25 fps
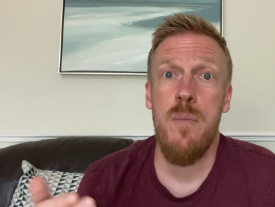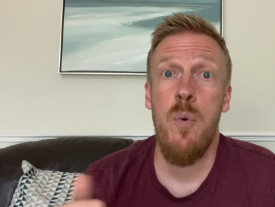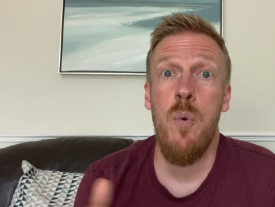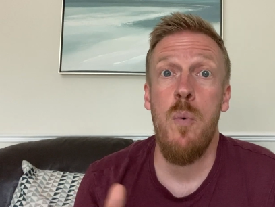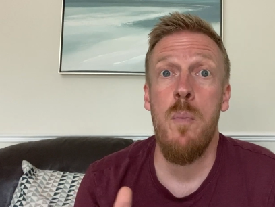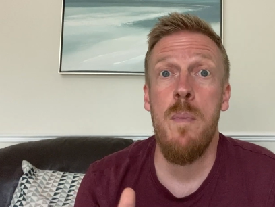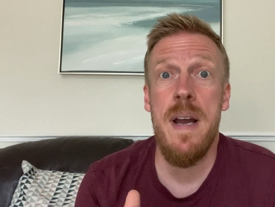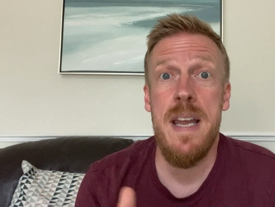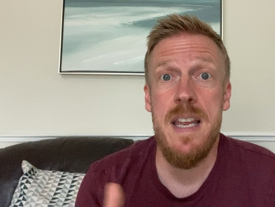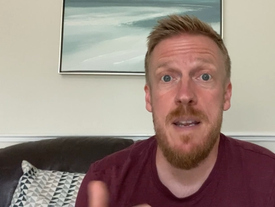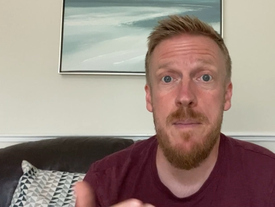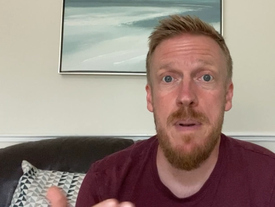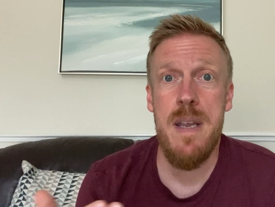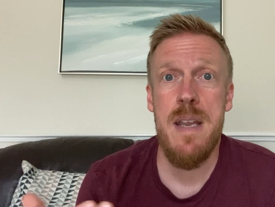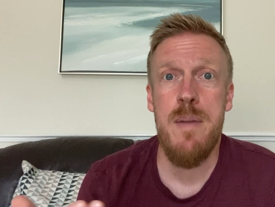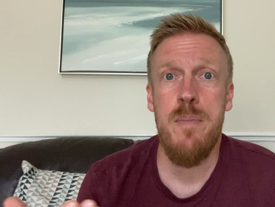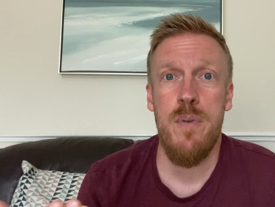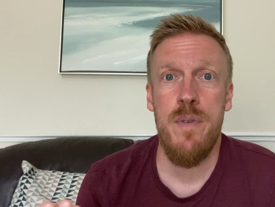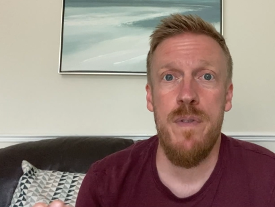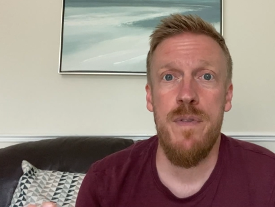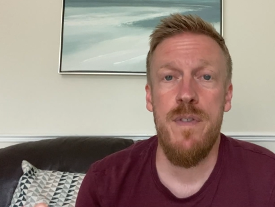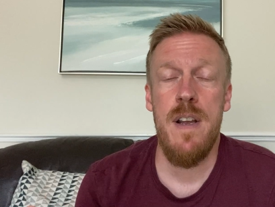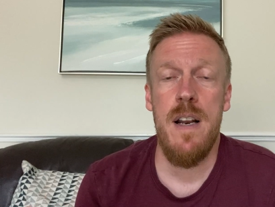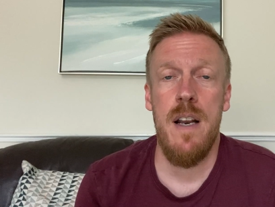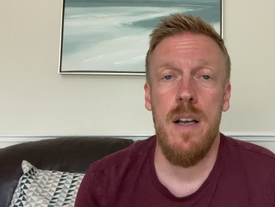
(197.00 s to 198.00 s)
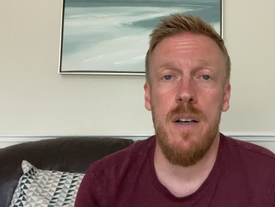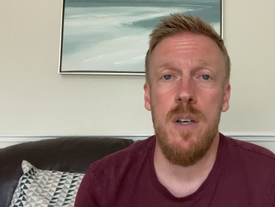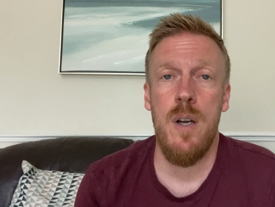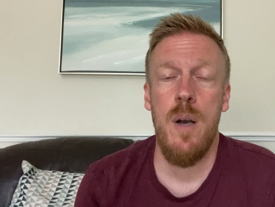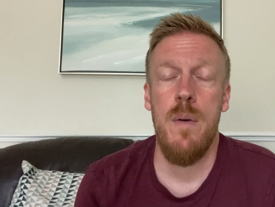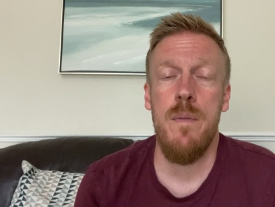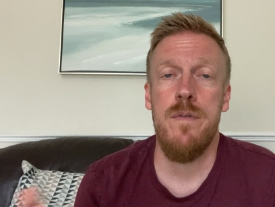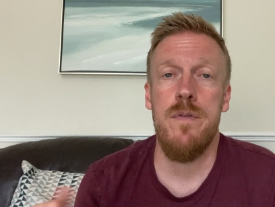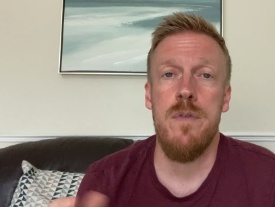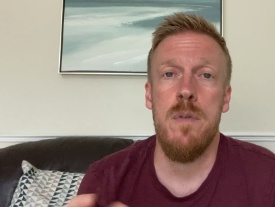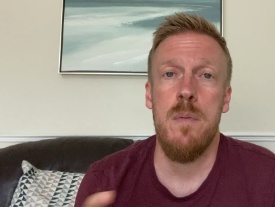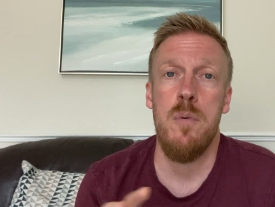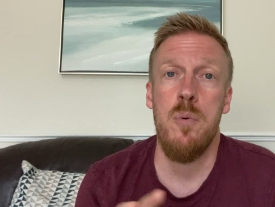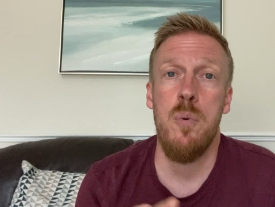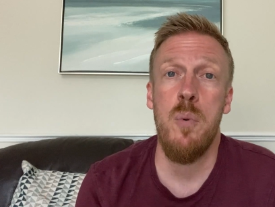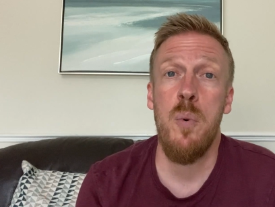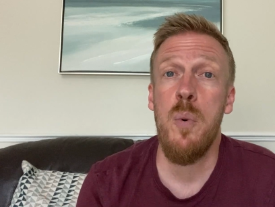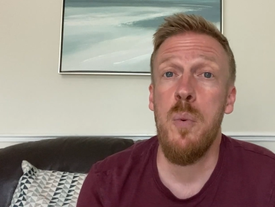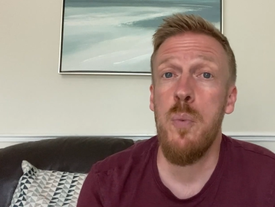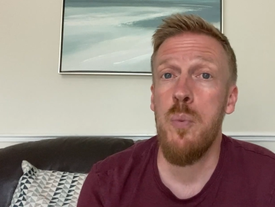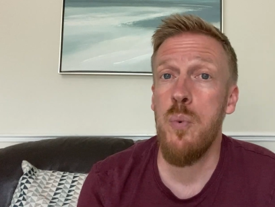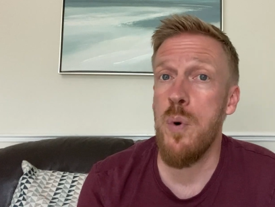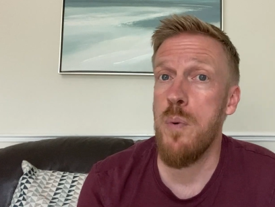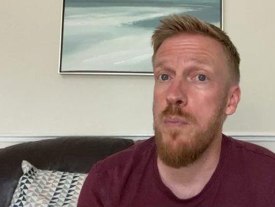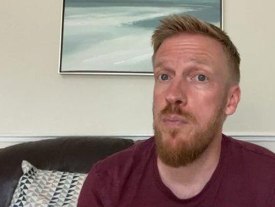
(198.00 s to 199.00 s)
make people feel
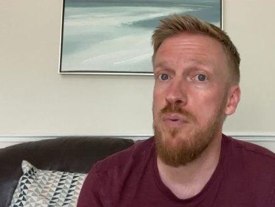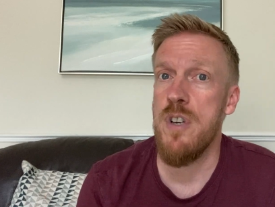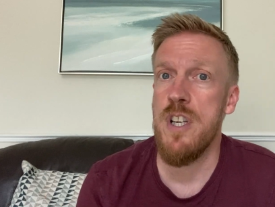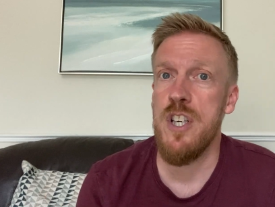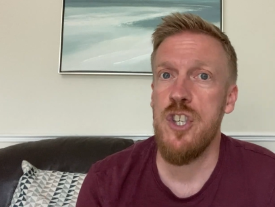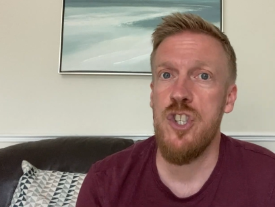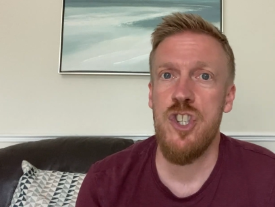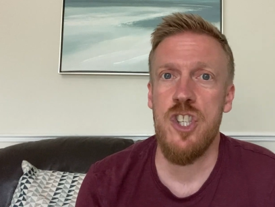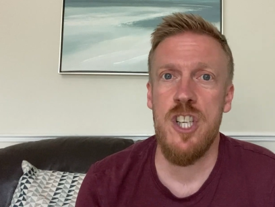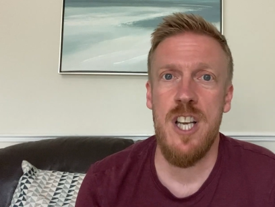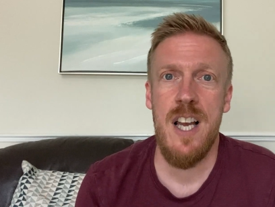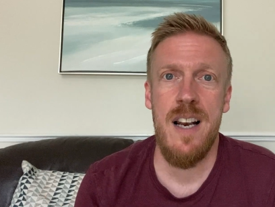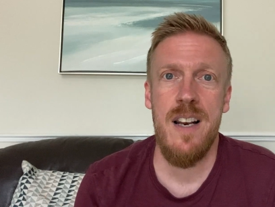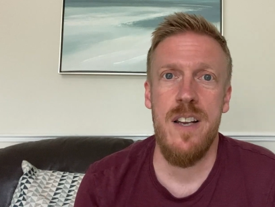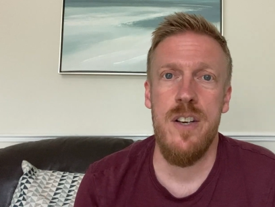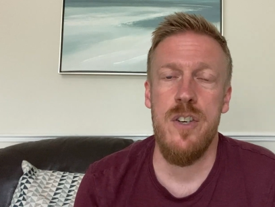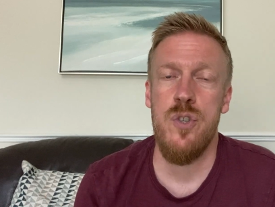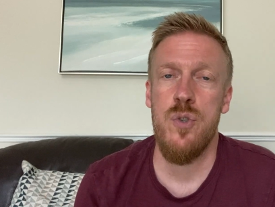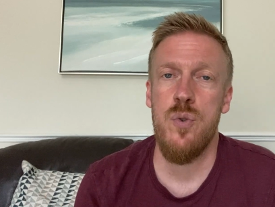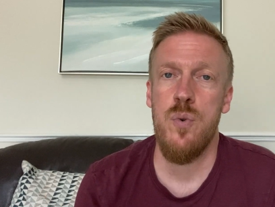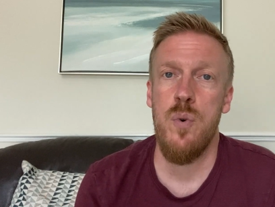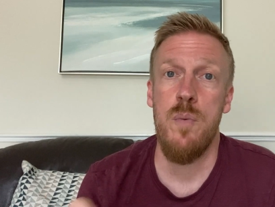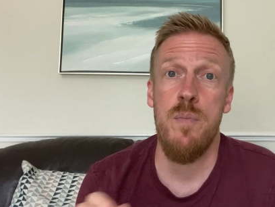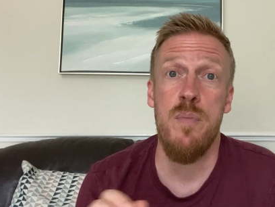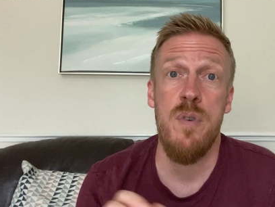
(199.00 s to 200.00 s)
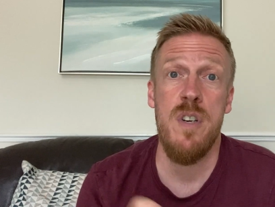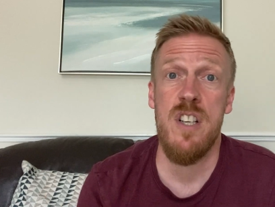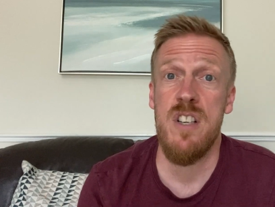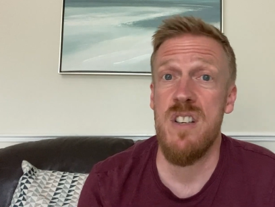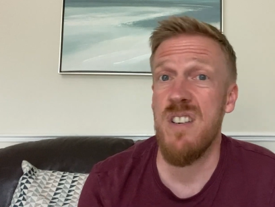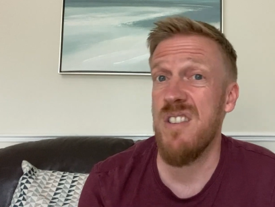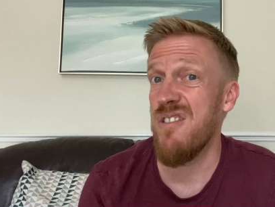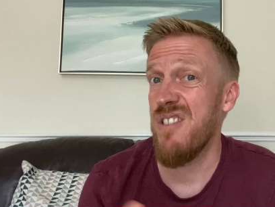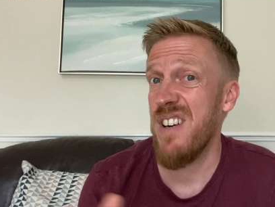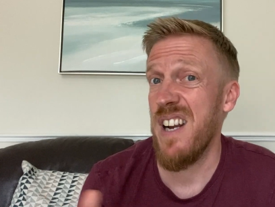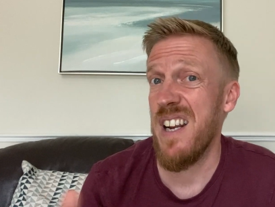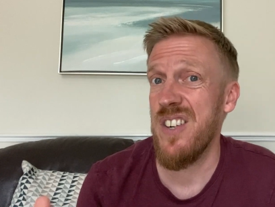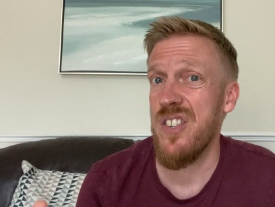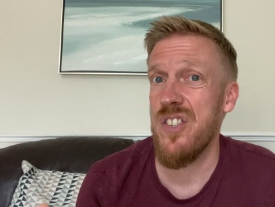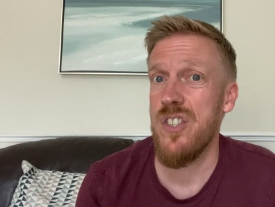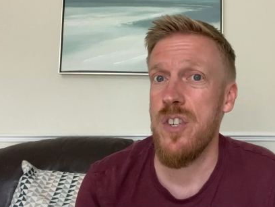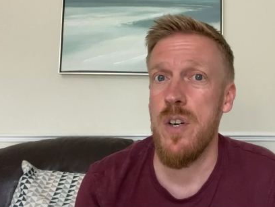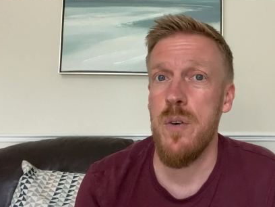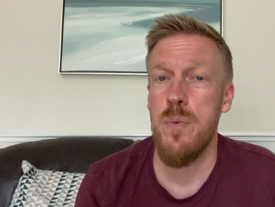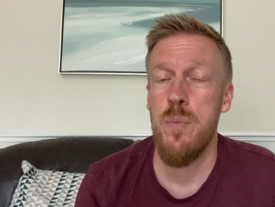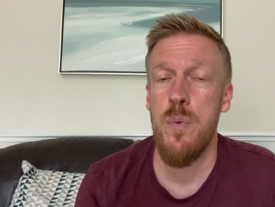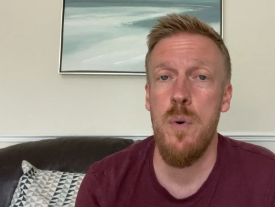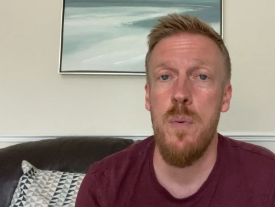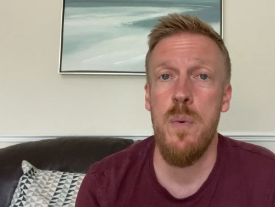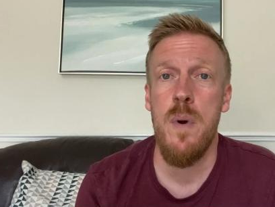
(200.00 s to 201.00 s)
uncomfortable, will bring challenge, will bring
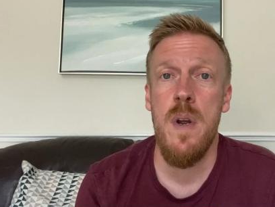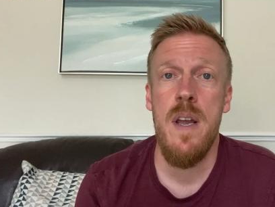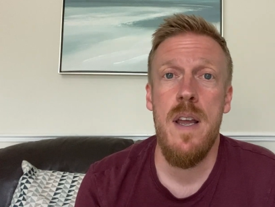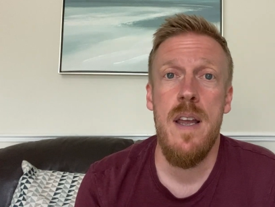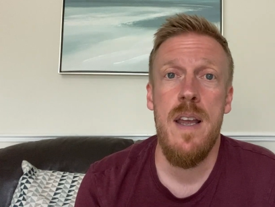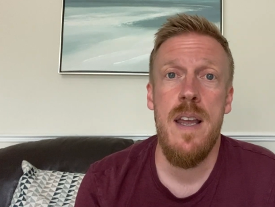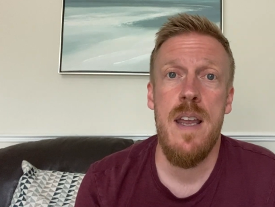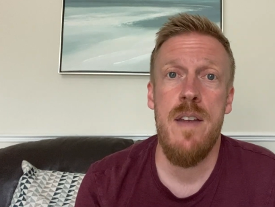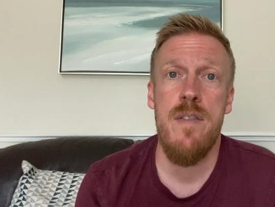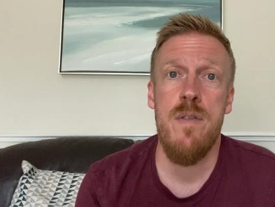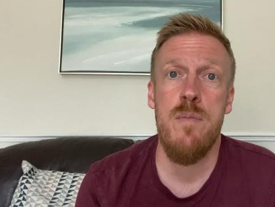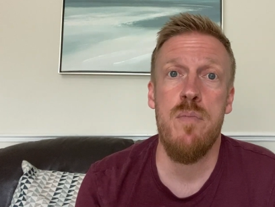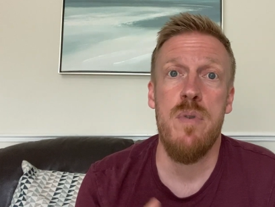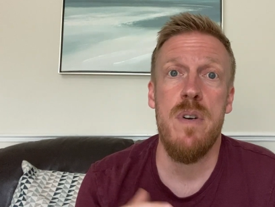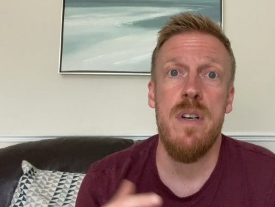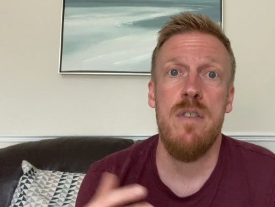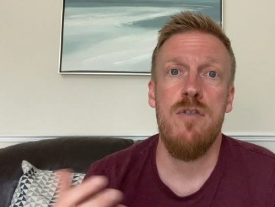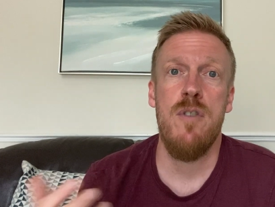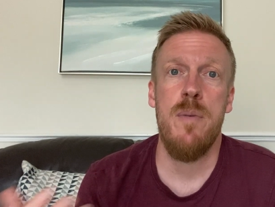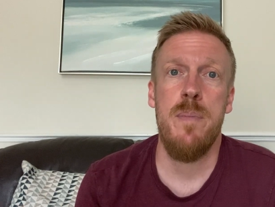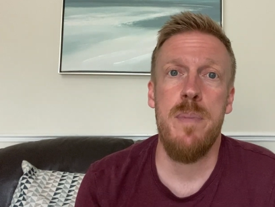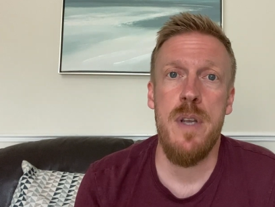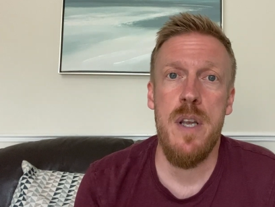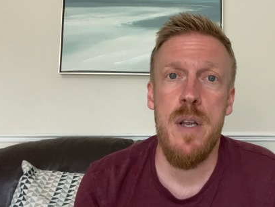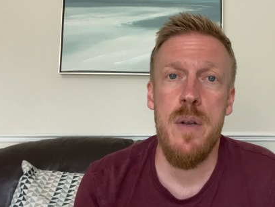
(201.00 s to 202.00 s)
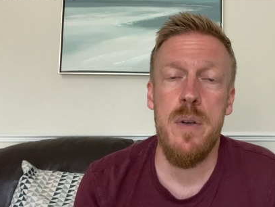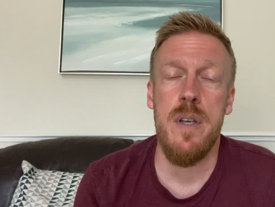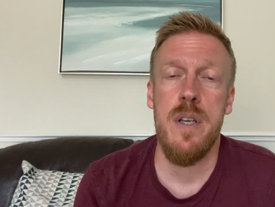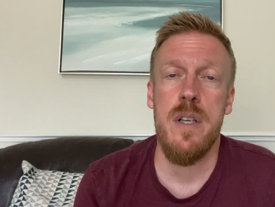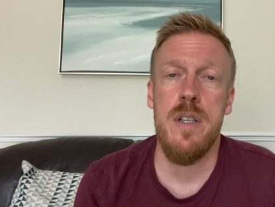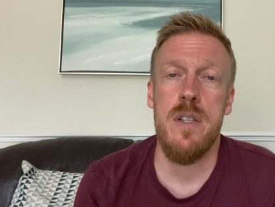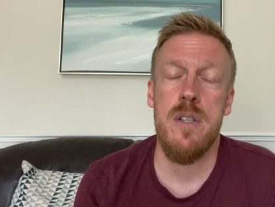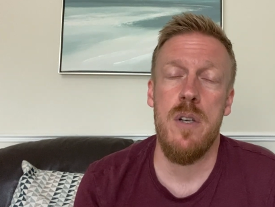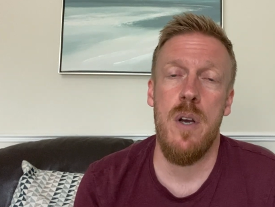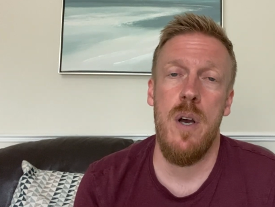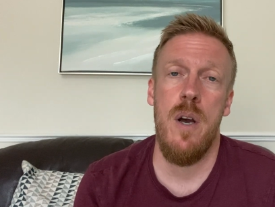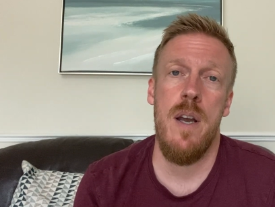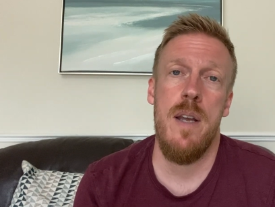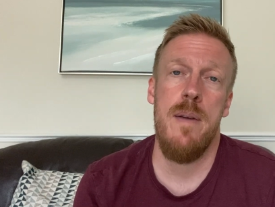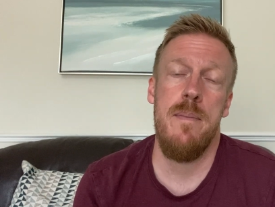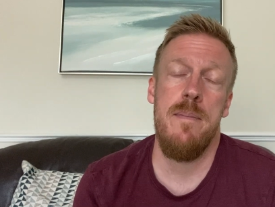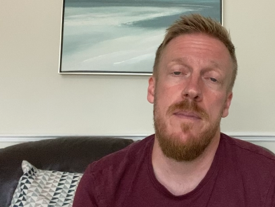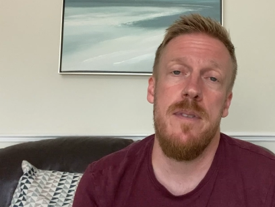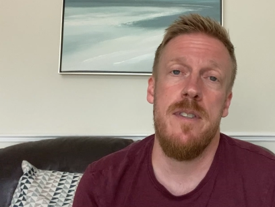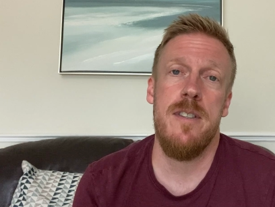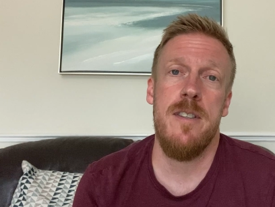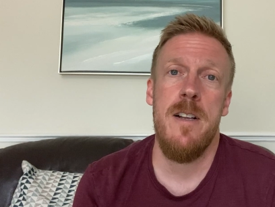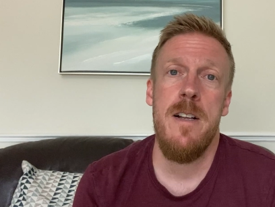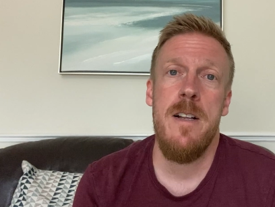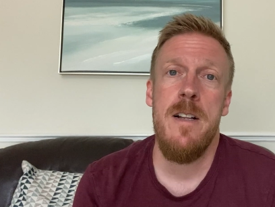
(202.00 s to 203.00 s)
correction, will even bring rebuke at
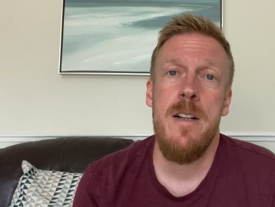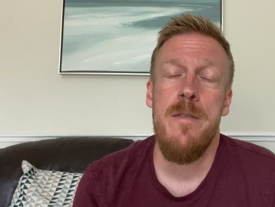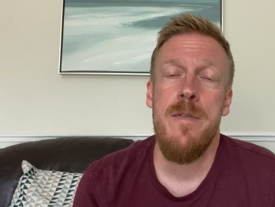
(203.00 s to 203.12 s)
times.